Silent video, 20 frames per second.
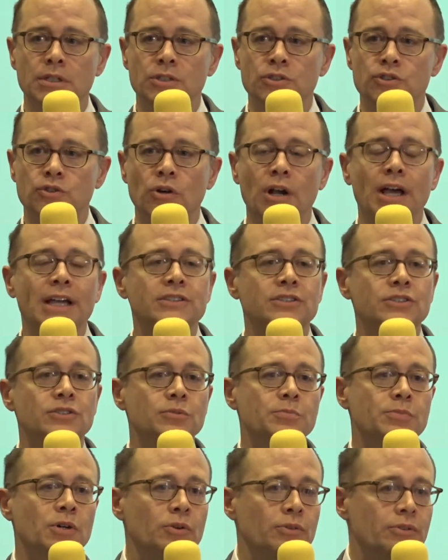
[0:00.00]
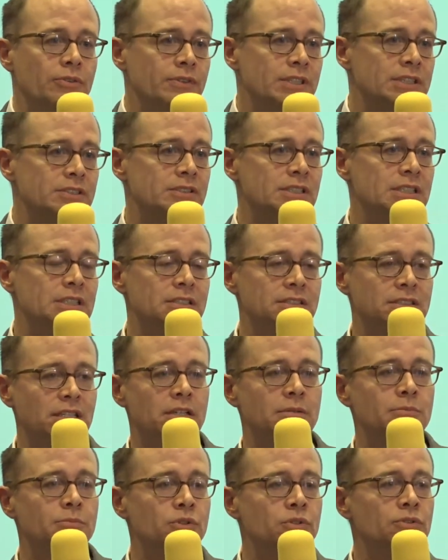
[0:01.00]
trying to do both of these things
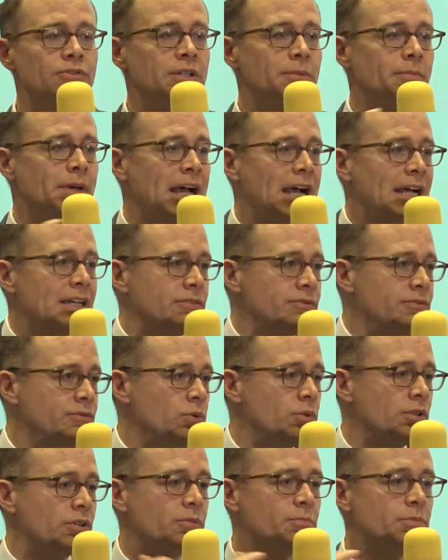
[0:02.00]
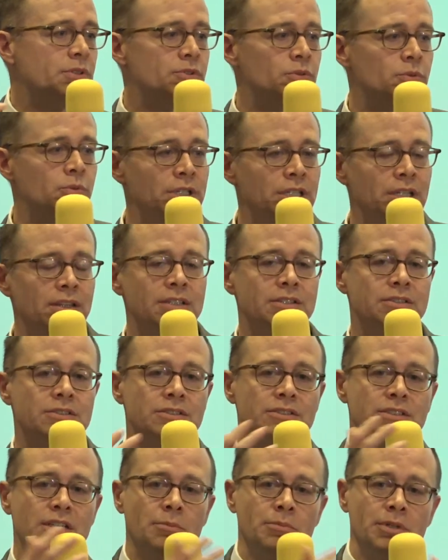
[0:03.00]
and moving back and forth between the
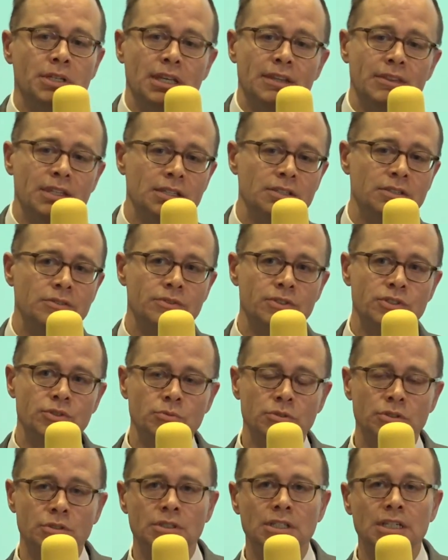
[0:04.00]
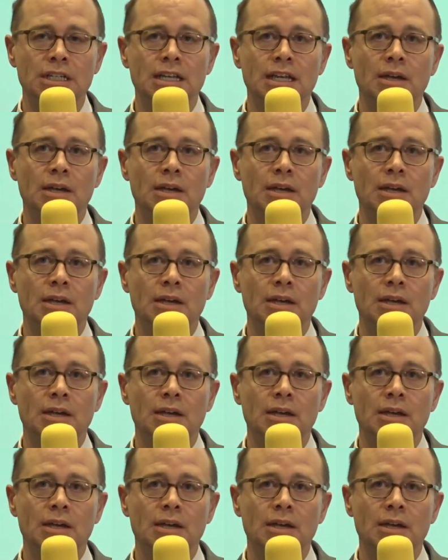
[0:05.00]
systemic and the individual.